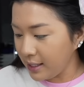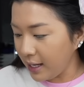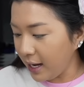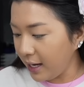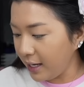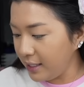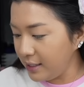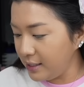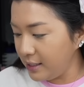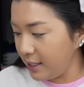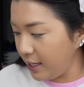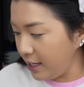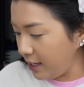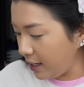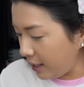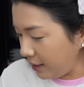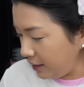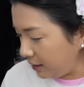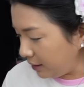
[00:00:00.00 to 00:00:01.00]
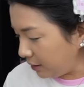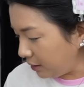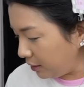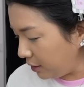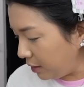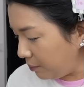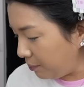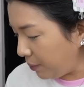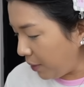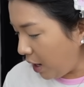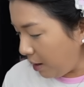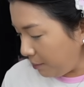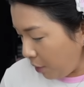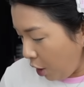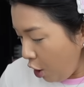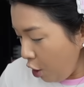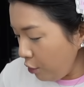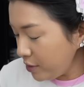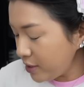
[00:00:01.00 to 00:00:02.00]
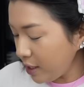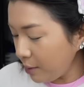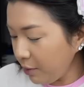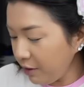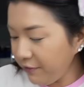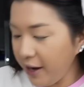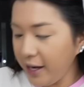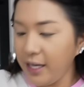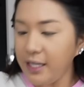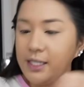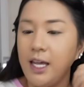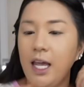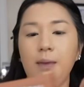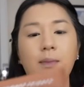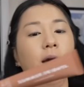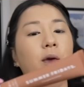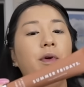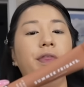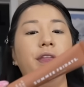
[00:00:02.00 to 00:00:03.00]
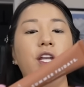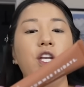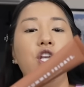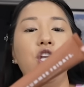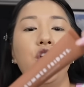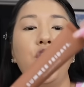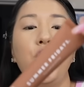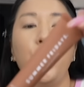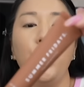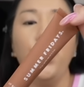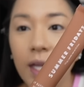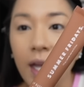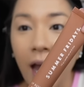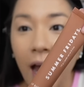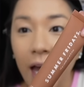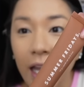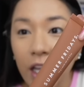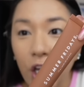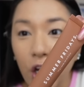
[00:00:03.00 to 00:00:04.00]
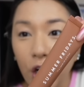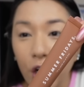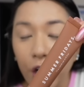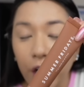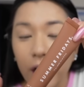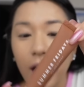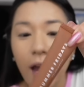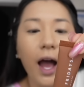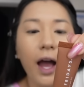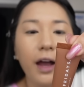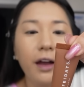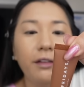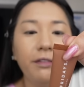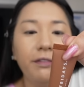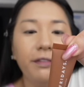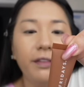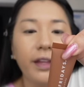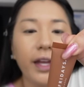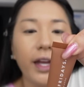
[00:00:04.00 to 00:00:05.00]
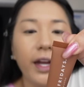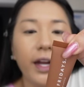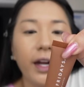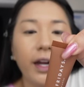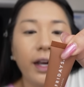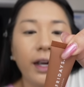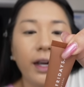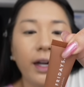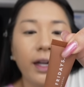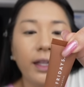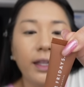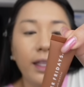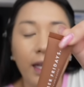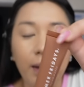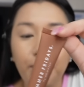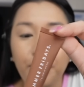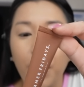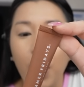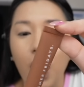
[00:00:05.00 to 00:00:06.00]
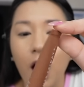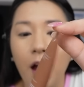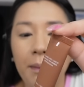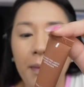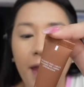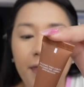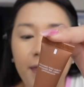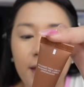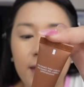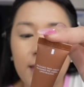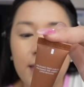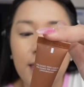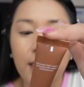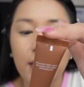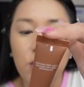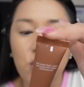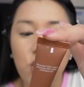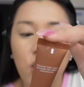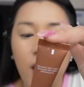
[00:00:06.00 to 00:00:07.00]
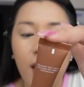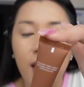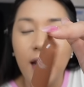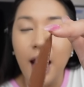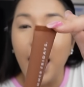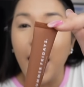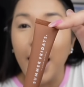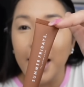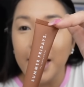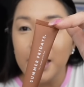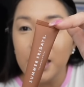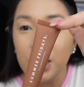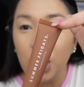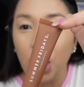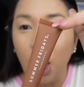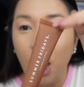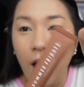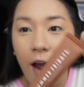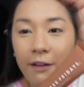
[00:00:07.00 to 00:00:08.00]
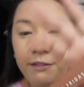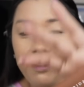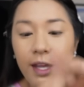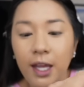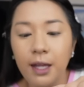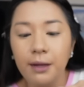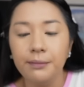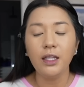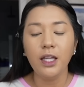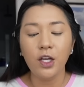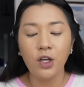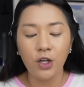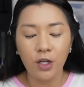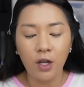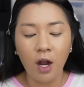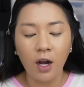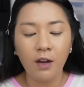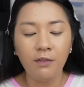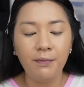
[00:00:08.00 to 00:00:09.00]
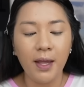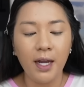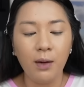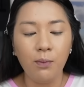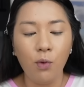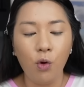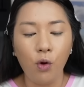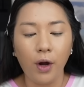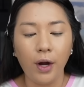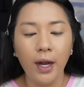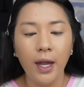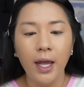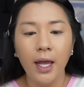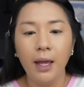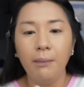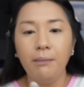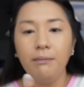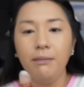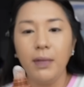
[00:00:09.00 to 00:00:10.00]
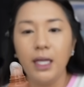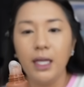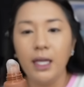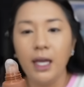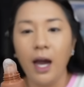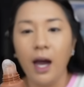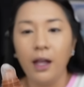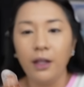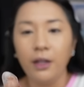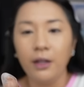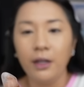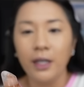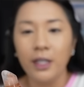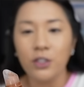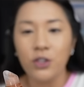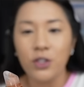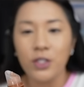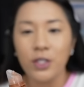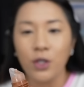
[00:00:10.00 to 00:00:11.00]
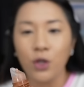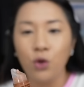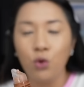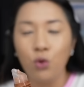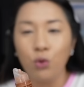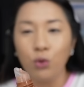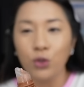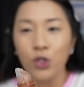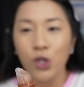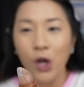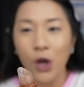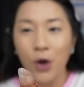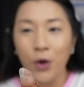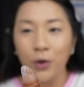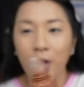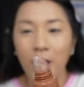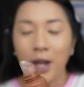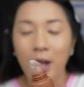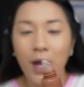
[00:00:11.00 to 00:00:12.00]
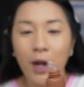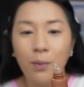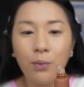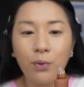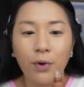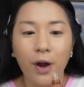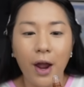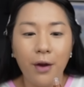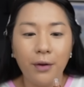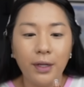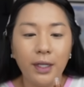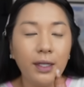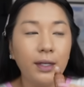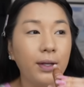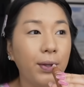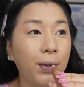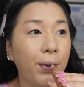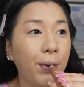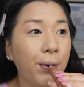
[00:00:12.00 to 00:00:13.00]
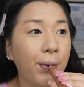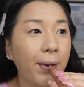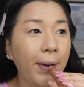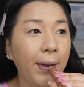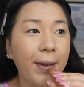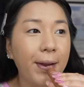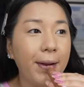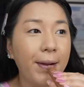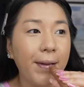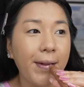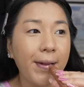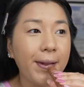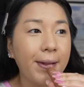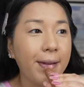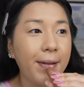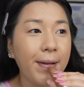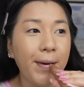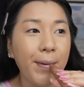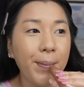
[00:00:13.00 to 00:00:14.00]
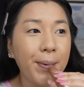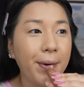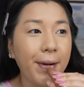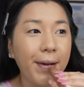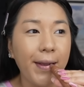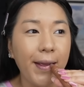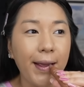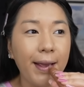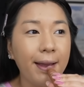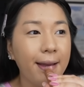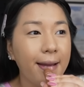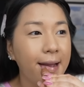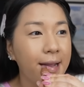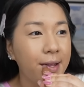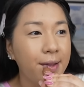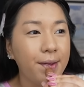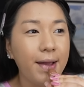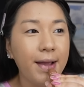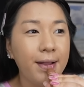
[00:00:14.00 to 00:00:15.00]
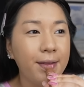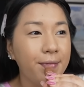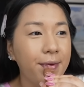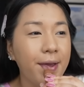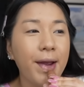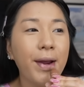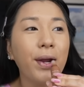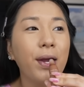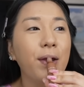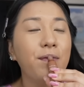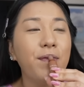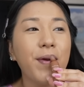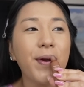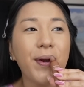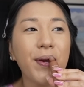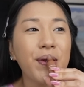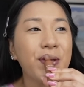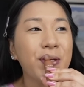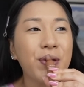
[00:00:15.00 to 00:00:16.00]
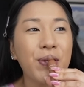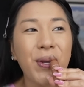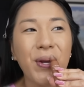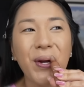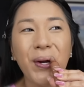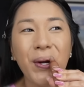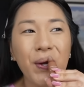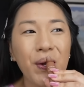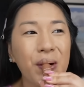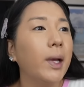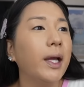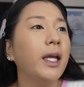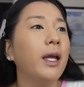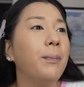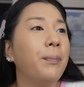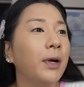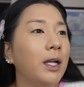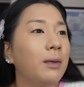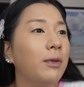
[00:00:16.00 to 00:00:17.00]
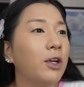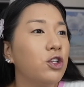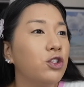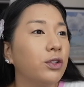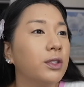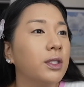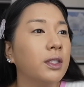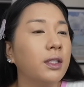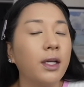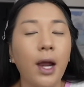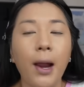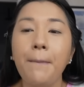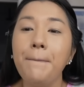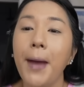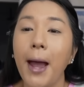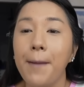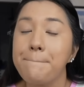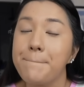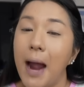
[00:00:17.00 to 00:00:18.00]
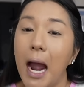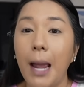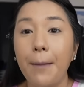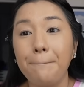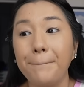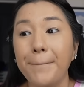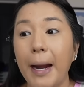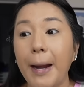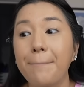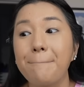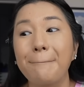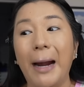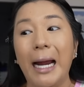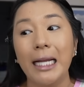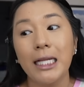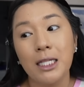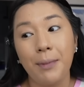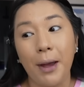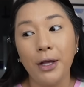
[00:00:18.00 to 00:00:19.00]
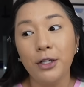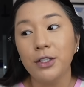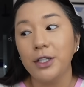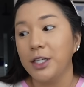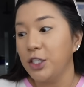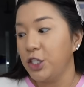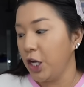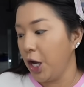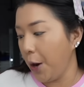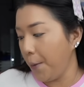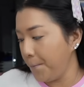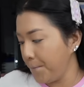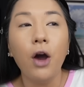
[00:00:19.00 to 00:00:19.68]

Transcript: I did, I need a little lip balm. Oh, Summer Fridays came out with a new color of their lip balm, and this is in the shade Iced Coffee. They could not have made a more me color. It's just a cool tone brownie nude. It is so pretty. It's, it's very, very sheer. Like, it pretty much looks clear, but it smells good, too.